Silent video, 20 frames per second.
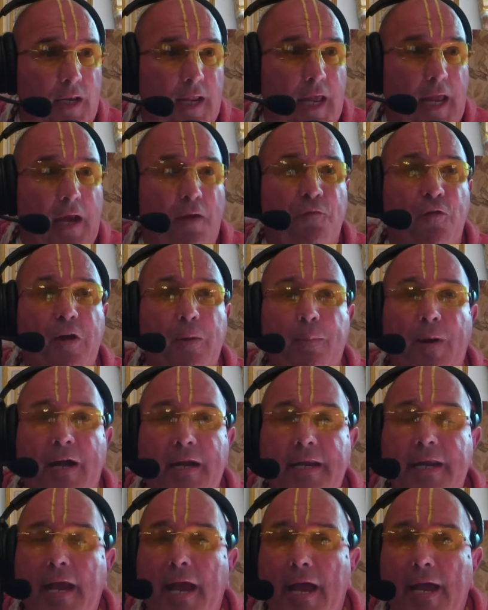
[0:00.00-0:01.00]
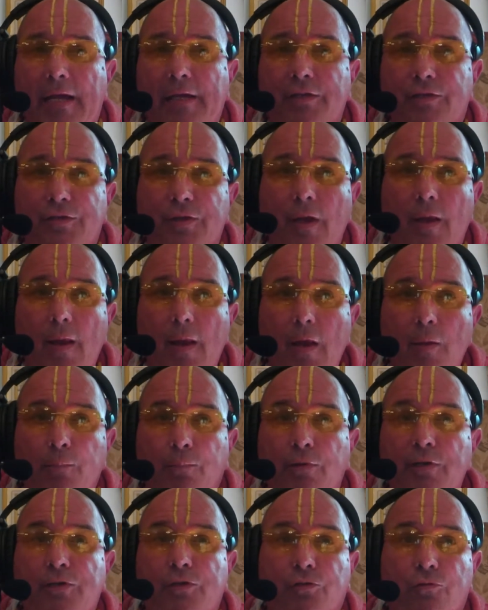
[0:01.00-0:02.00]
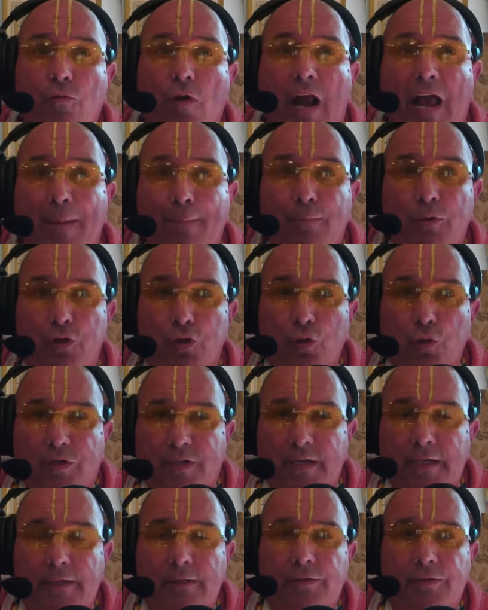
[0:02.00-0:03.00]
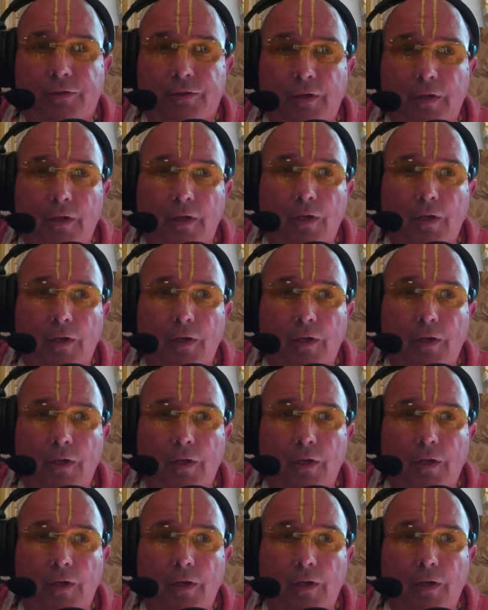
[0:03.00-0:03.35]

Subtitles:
Everybody has prescribed duties.